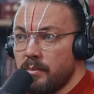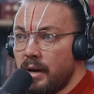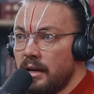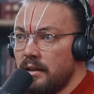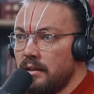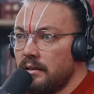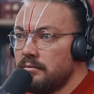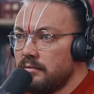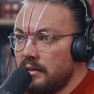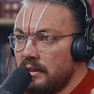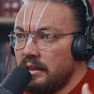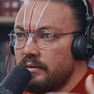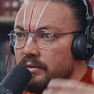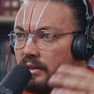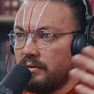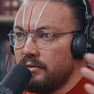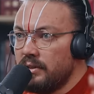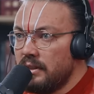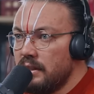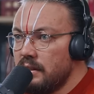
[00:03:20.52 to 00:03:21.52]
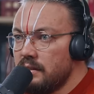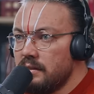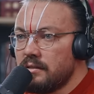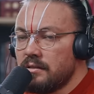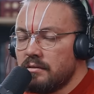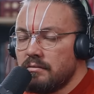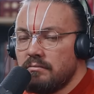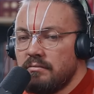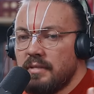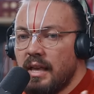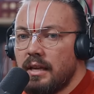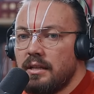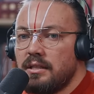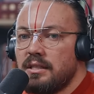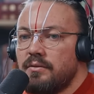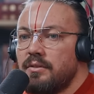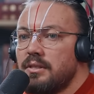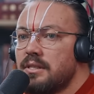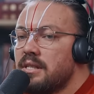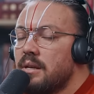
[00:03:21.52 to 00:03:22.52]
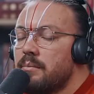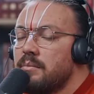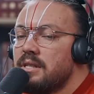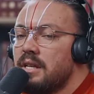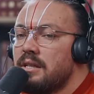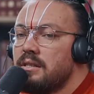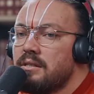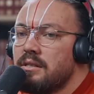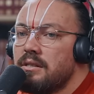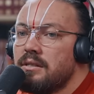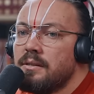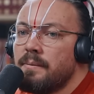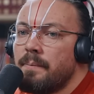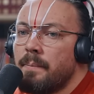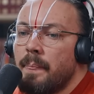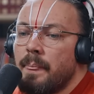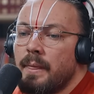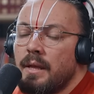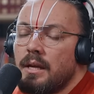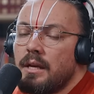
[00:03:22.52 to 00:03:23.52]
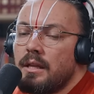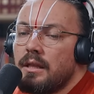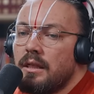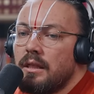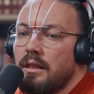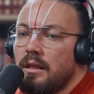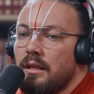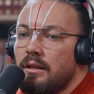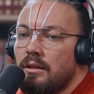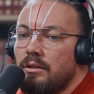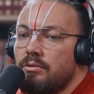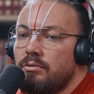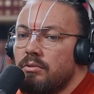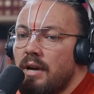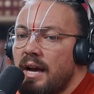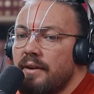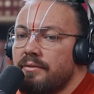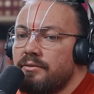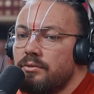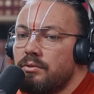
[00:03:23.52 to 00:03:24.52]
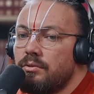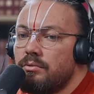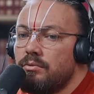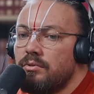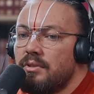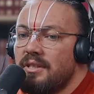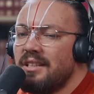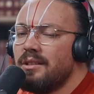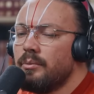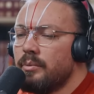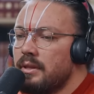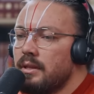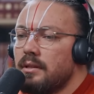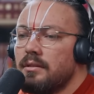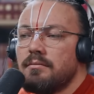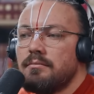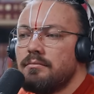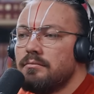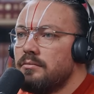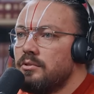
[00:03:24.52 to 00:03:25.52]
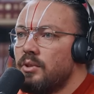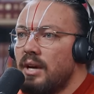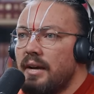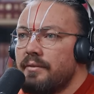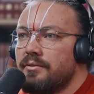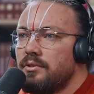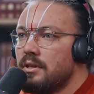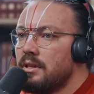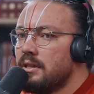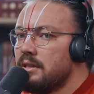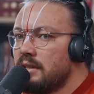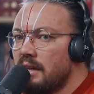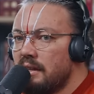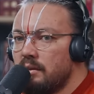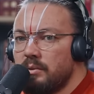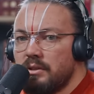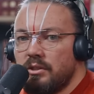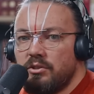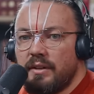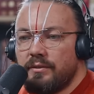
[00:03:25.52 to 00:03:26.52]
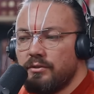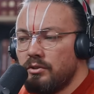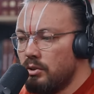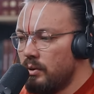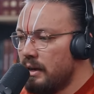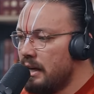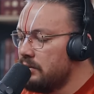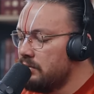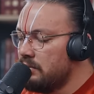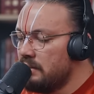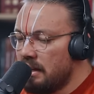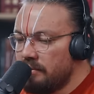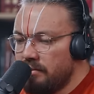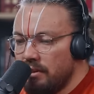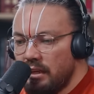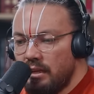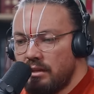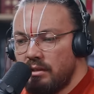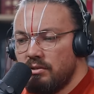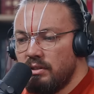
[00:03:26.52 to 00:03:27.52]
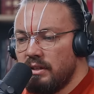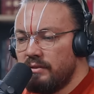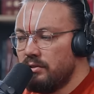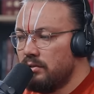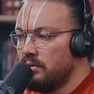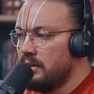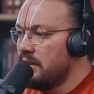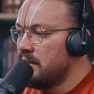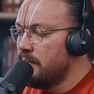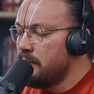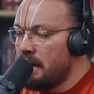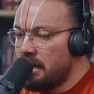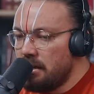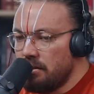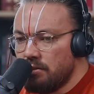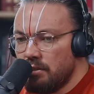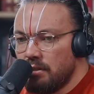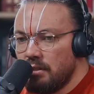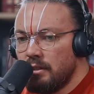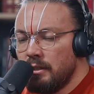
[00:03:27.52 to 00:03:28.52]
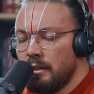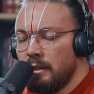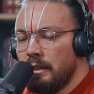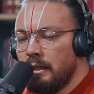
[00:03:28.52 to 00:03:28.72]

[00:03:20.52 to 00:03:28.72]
Maya, and even if it is negative in some senses, you have to deal with it you have to contend with it. You have to know how to navigate it. You have to know how to manage it.